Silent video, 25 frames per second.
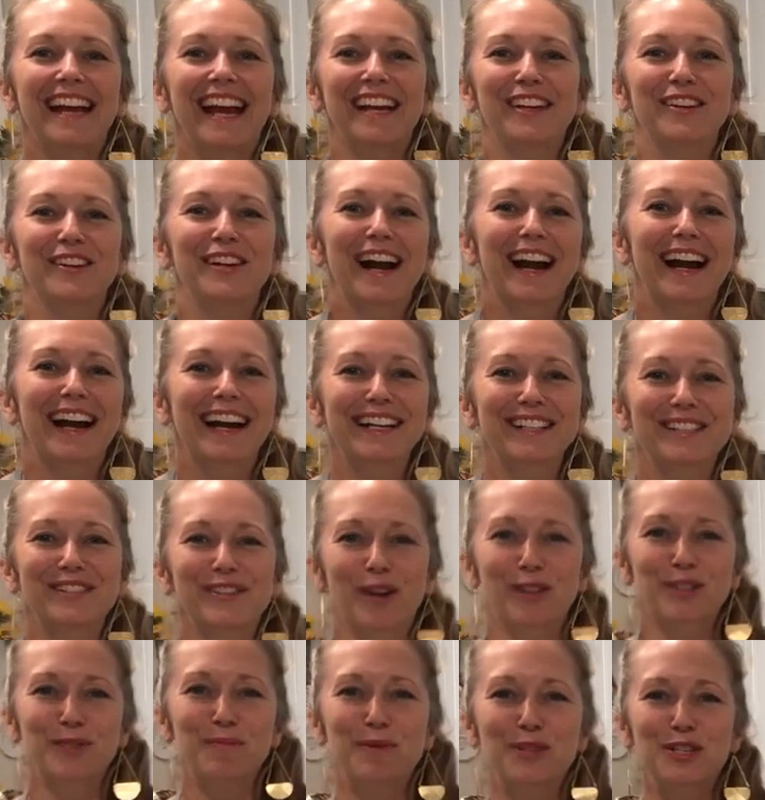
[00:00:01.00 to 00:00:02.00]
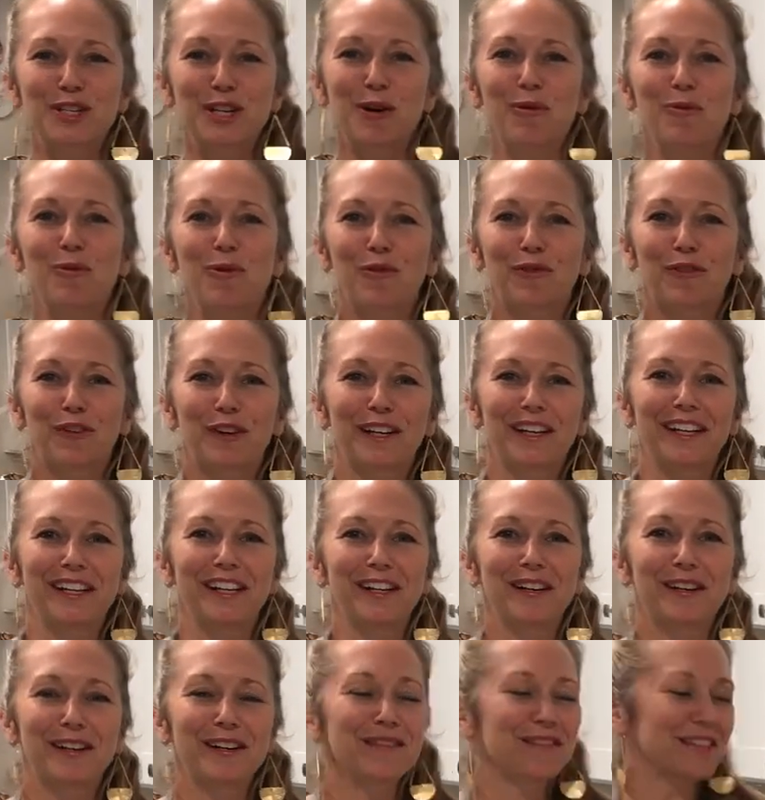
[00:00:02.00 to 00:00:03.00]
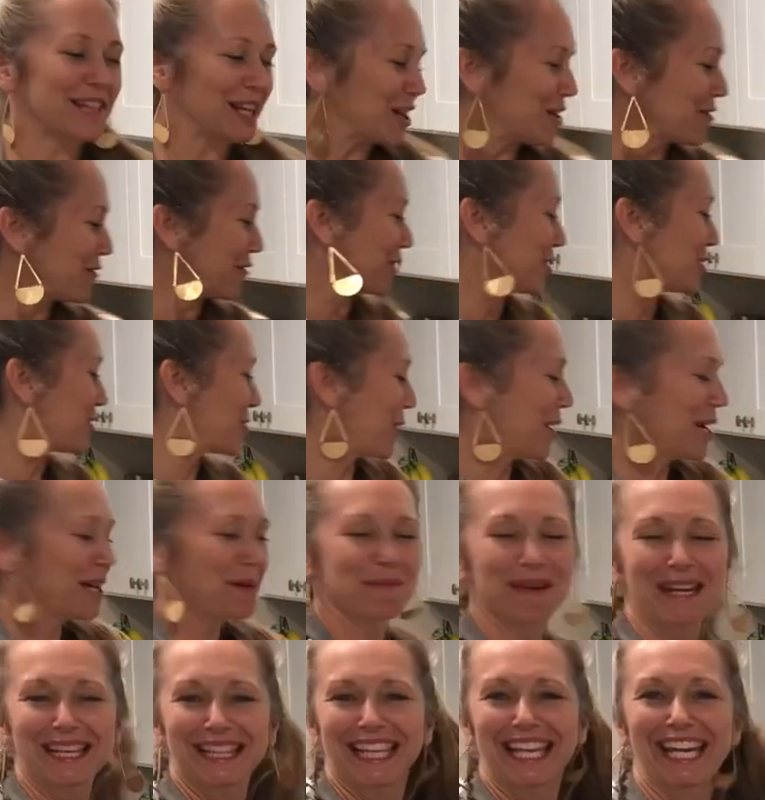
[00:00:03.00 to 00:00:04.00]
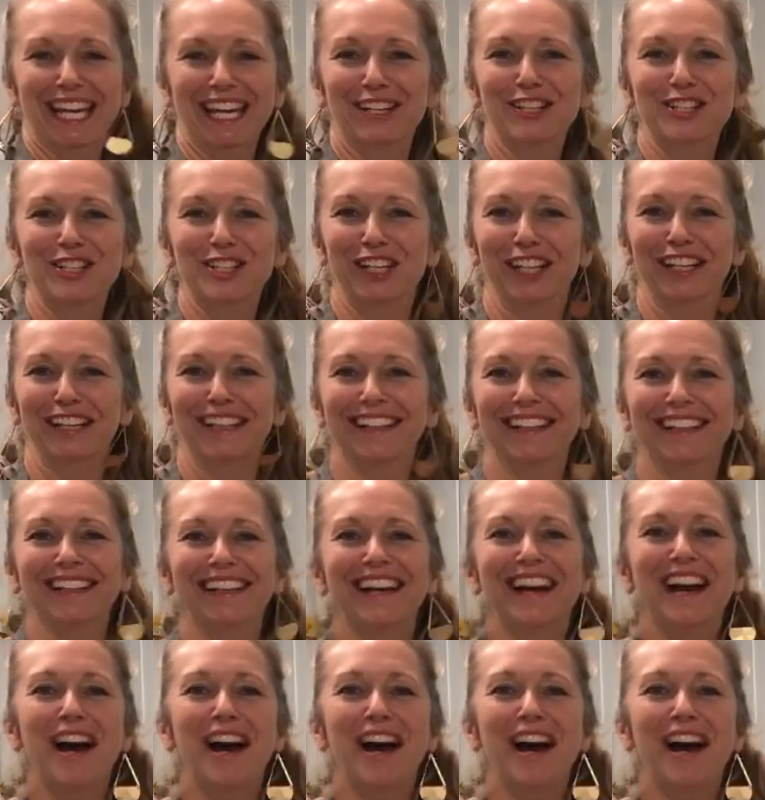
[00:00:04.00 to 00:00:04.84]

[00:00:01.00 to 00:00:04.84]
Hey you guys, Dr. Michelle Wolford here. Thank you for joining me in the kitchen.